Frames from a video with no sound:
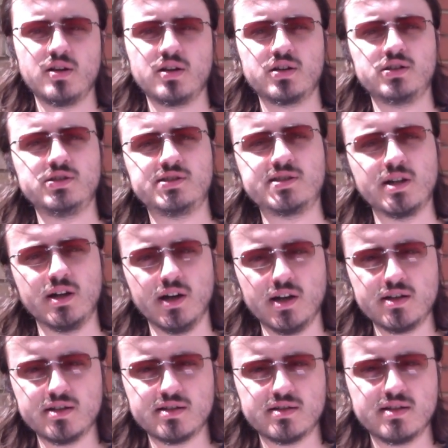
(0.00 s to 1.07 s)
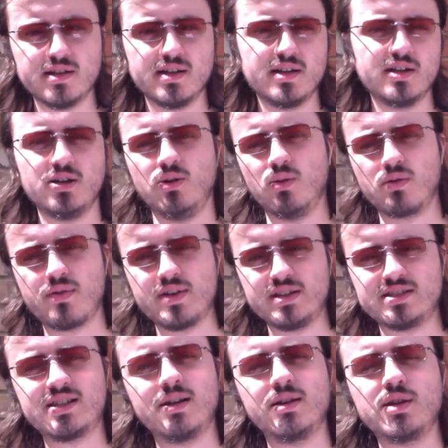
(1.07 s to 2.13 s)
concern and all of
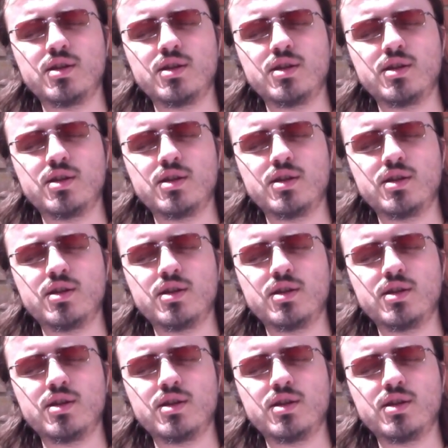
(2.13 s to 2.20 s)
that.